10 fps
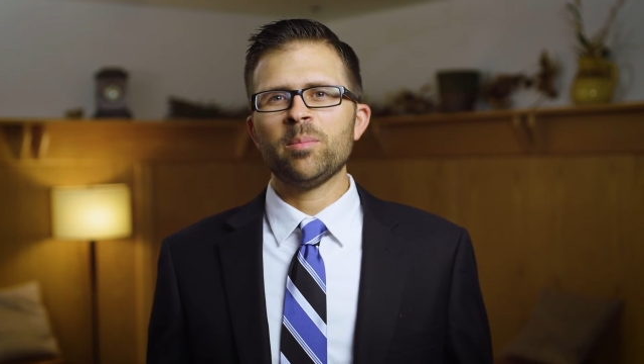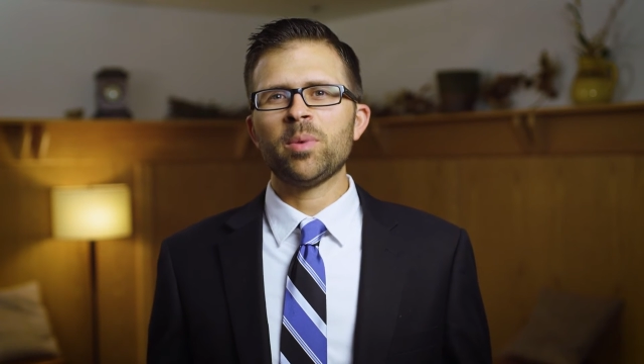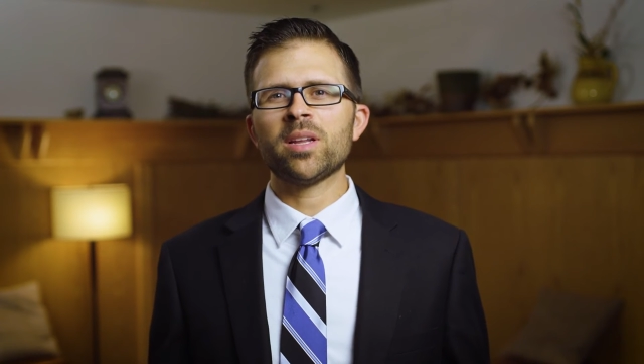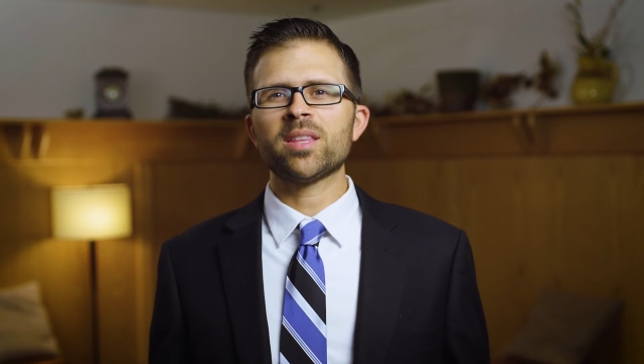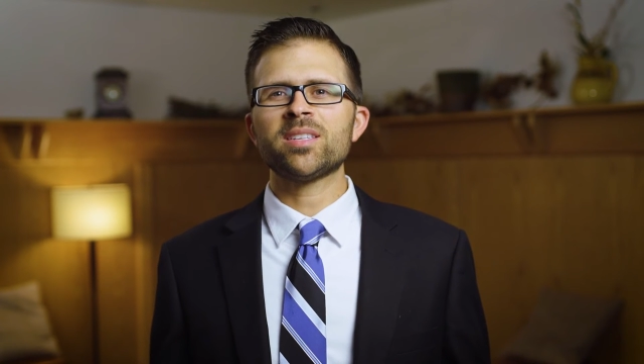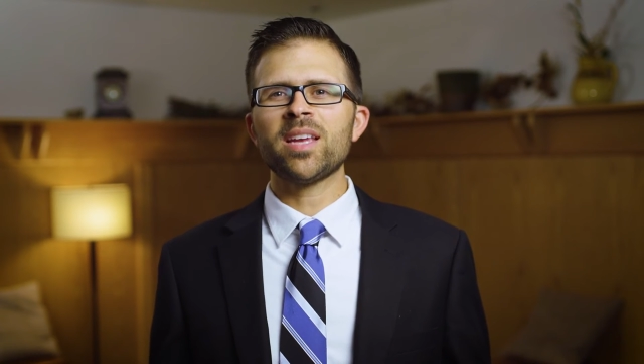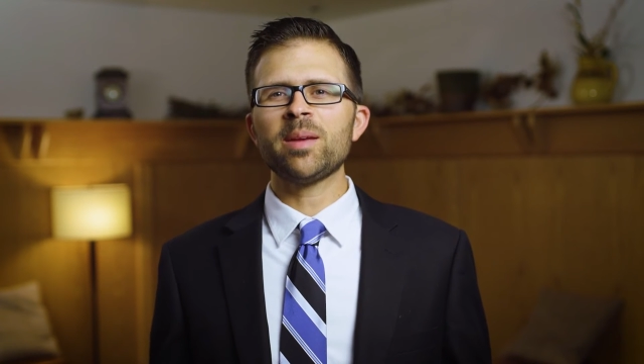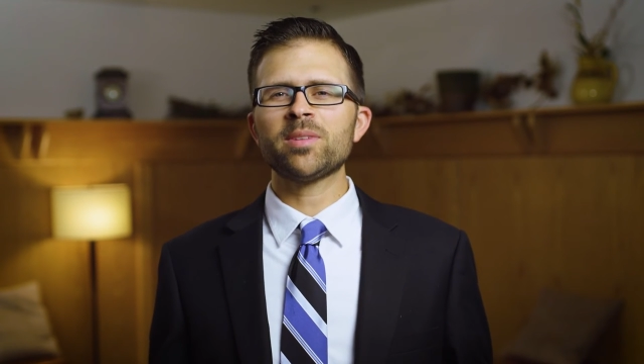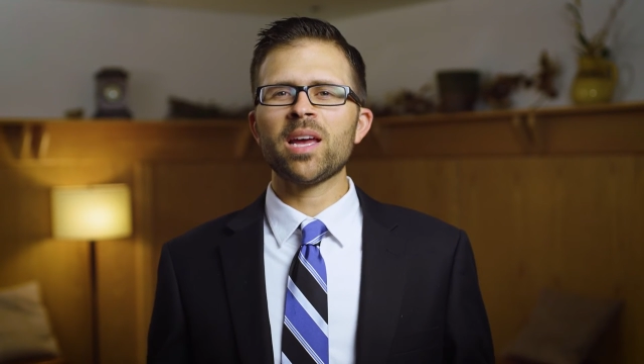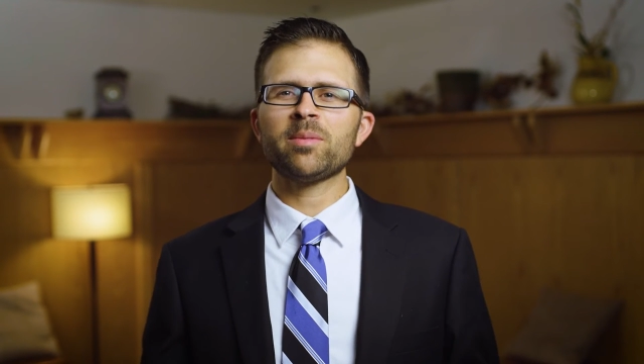but at the
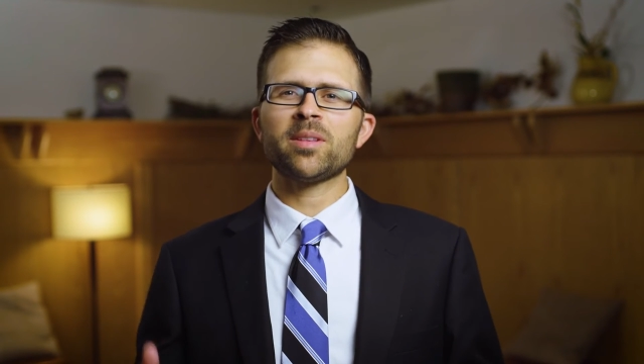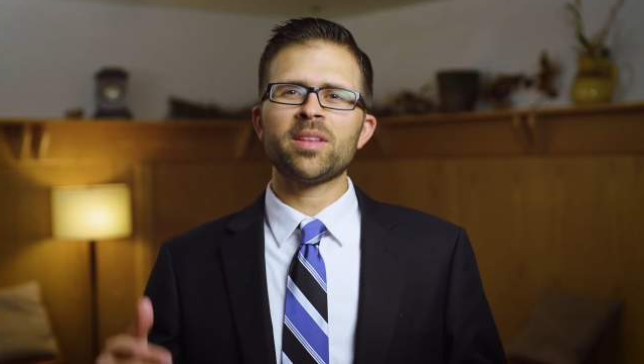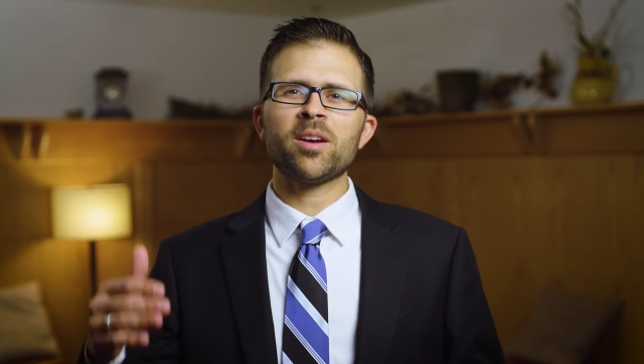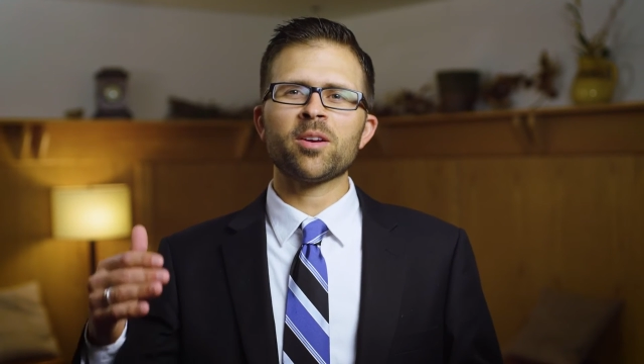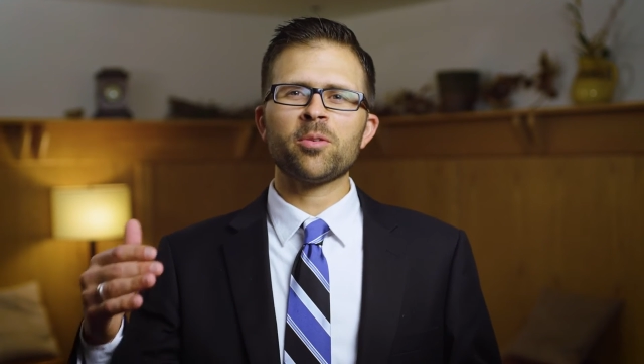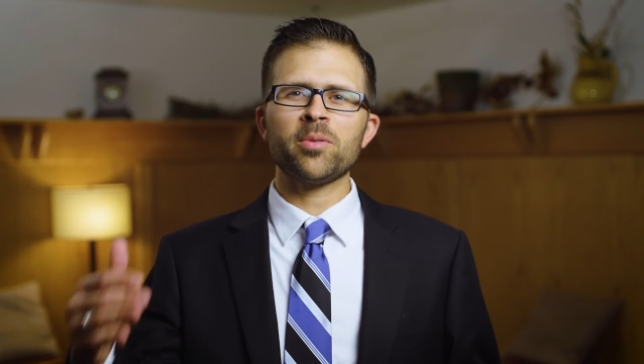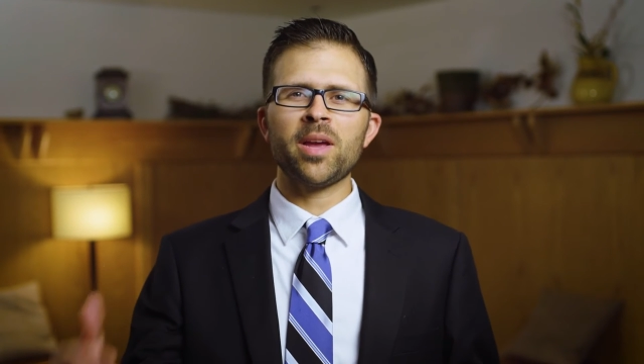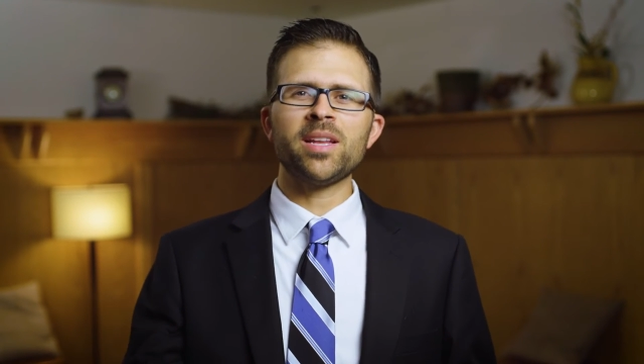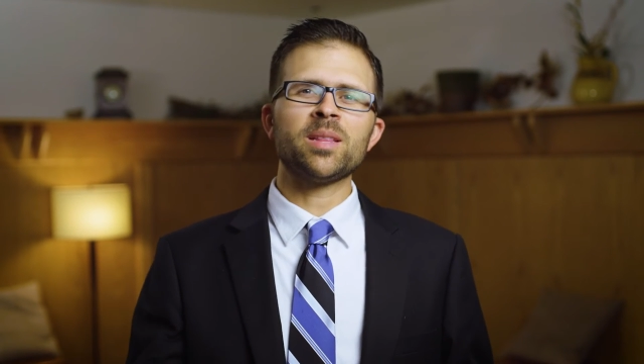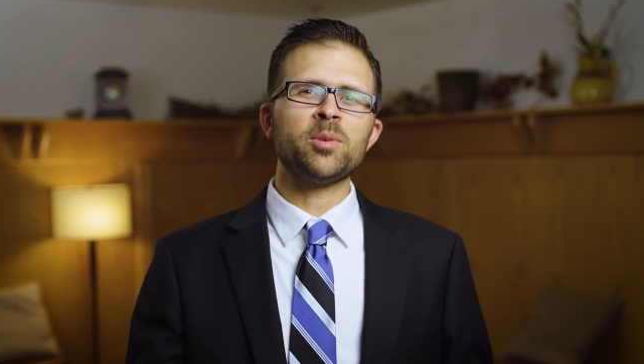same time that they're
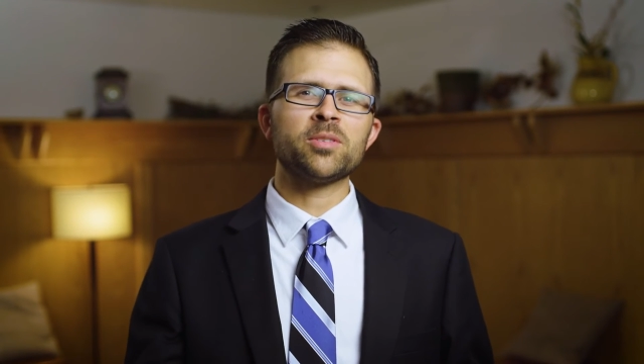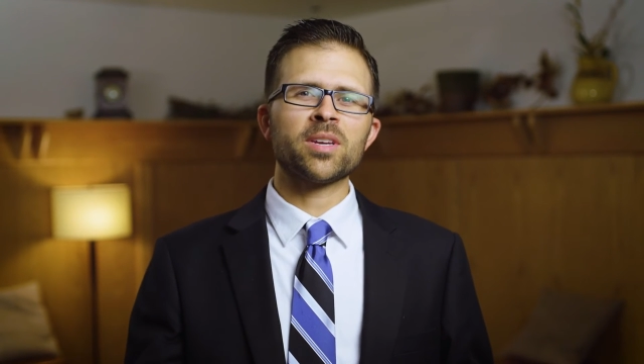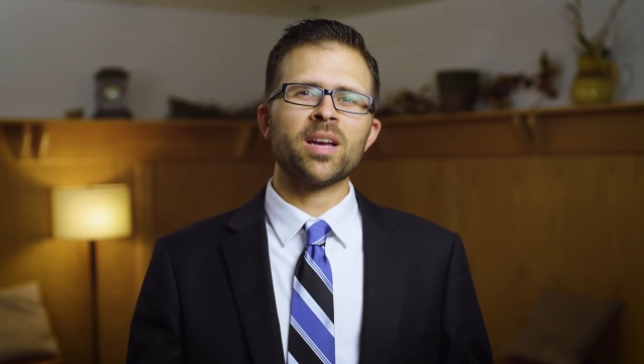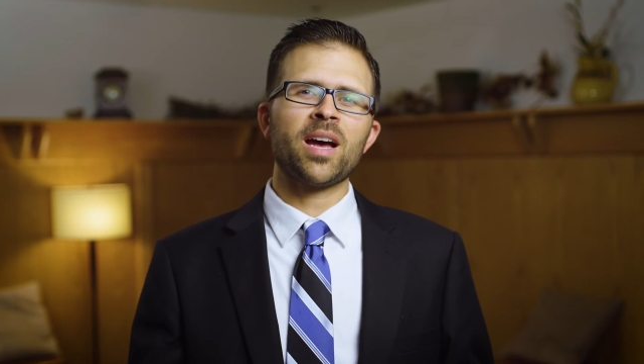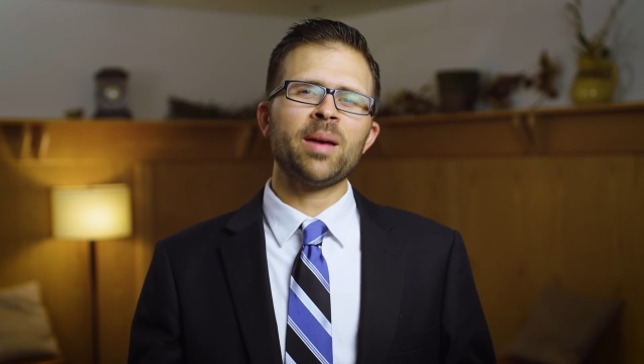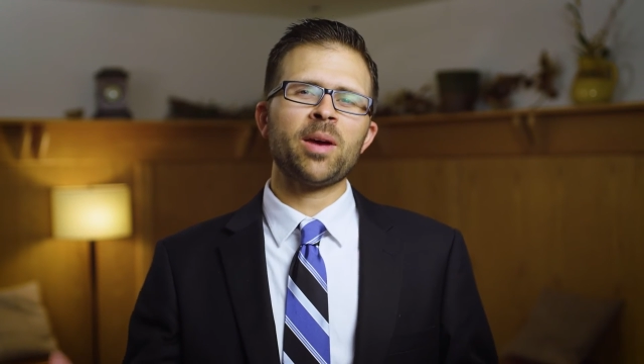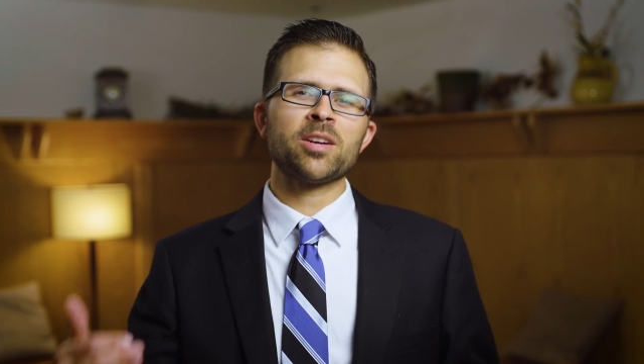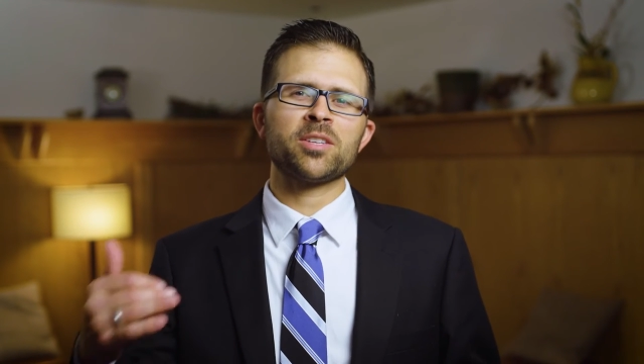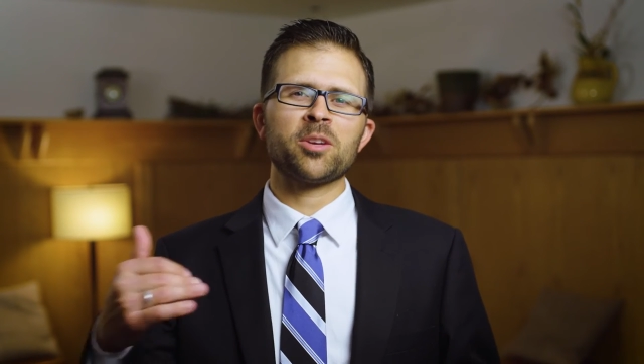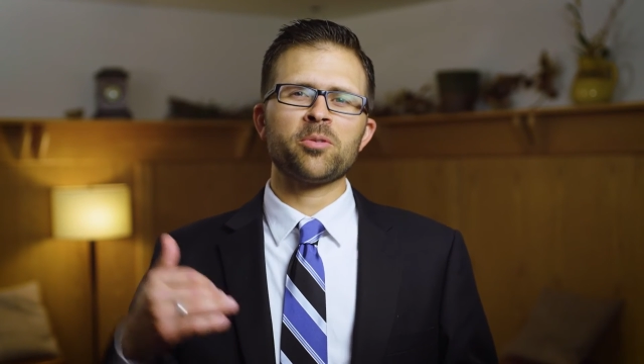creating the music, I'm
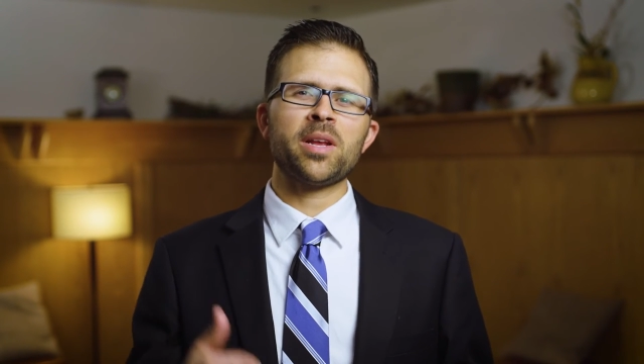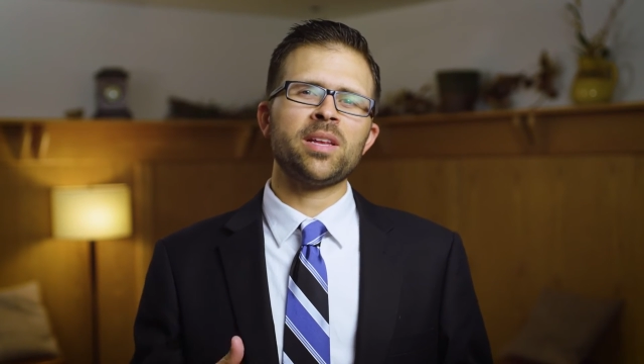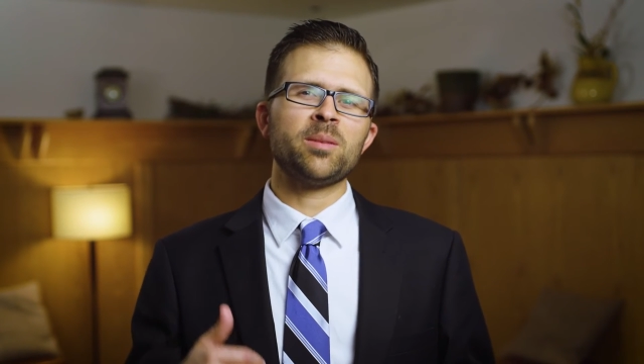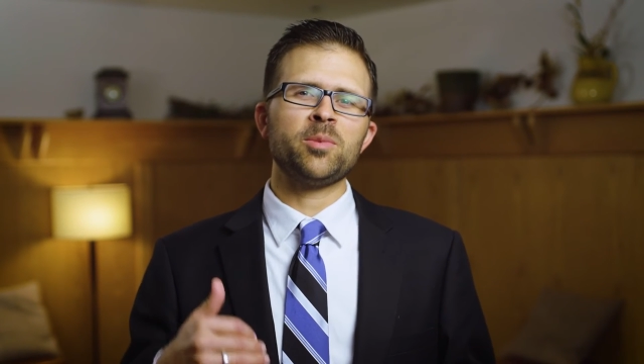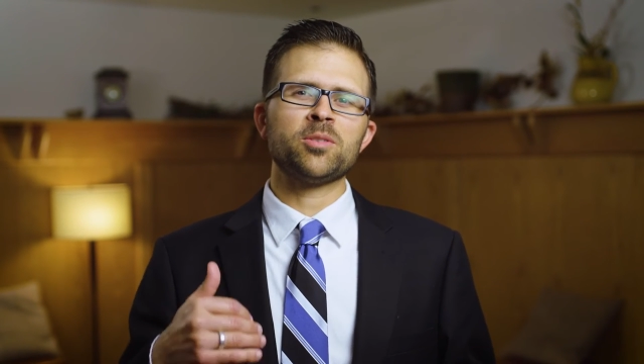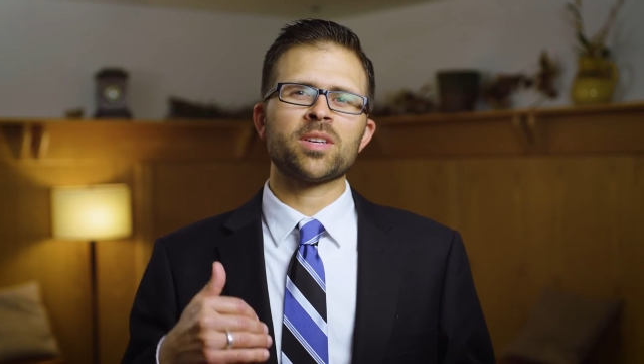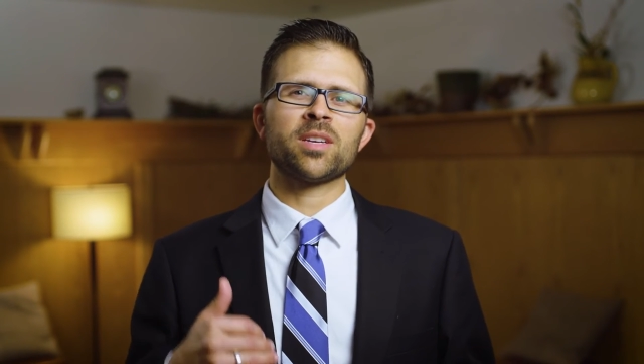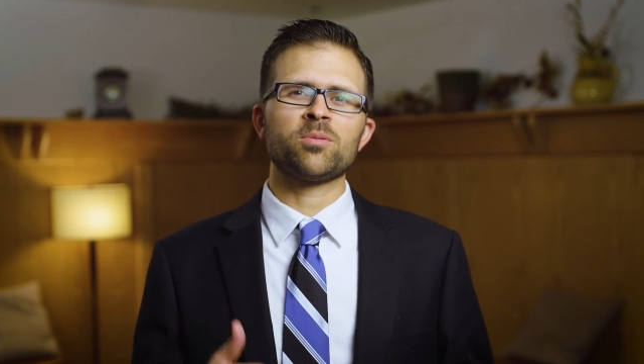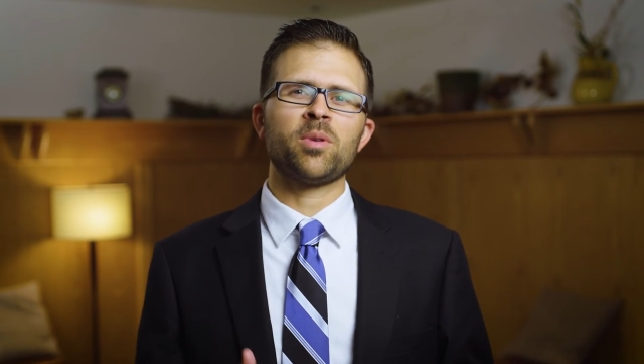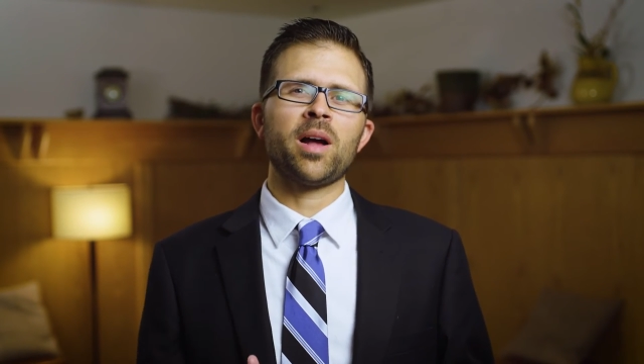actually creating the music
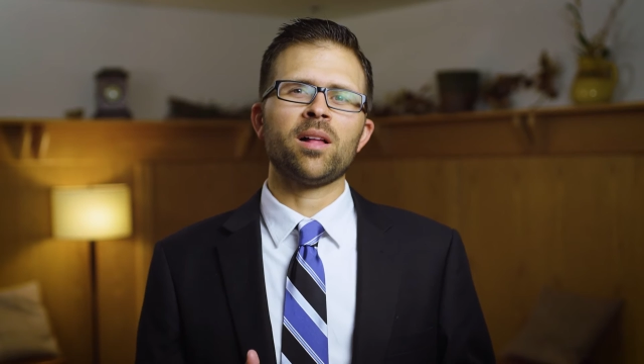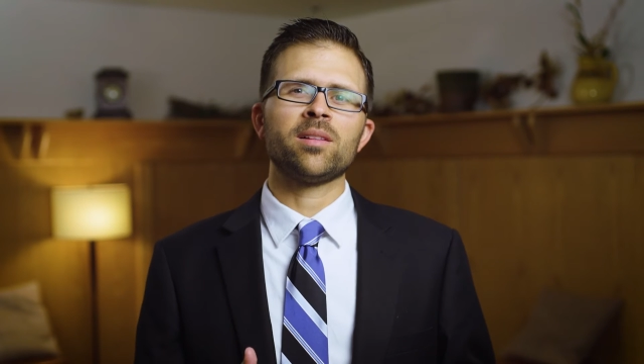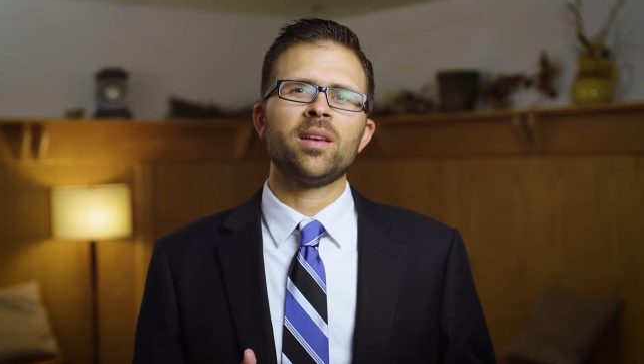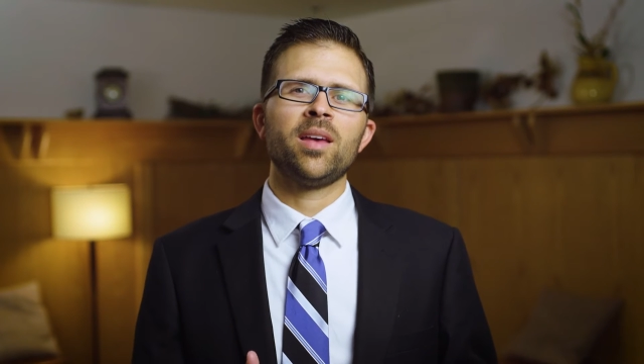as well.